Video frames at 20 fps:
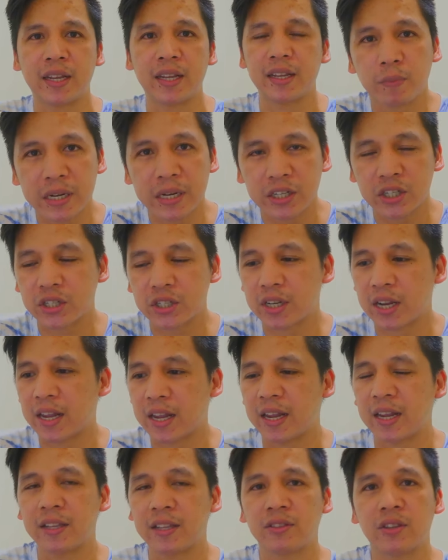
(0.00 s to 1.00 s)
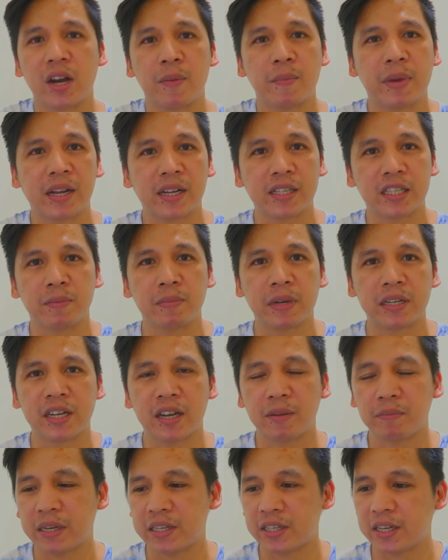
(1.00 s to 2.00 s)
So much, and terima kasih
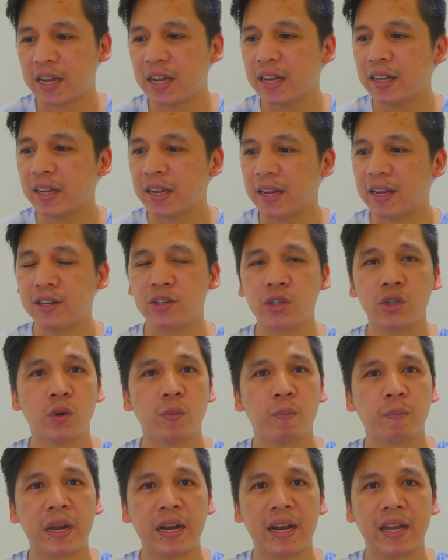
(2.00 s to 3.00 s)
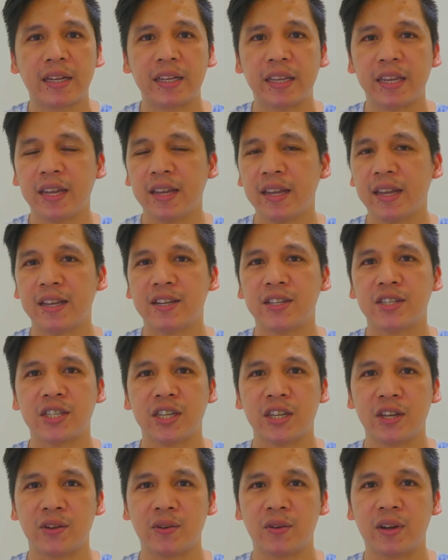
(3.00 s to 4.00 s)
banyak-banyak. And jumpa lagi. And
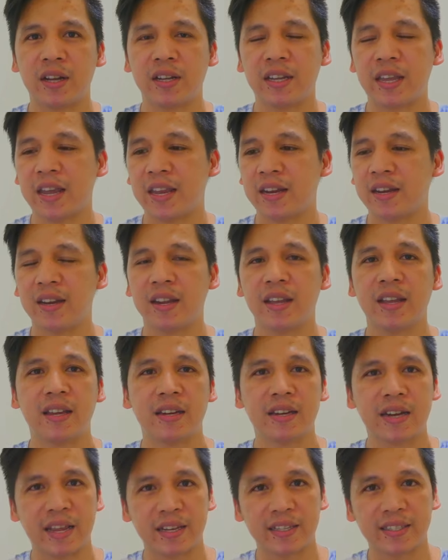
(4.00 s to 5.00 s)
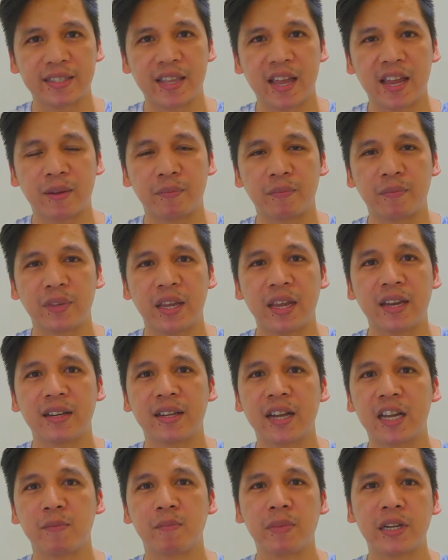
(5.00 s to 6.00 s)
see you again next time. And
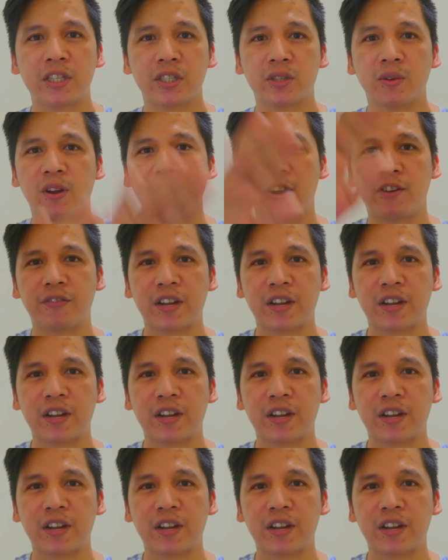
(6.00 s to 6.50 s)
God bless.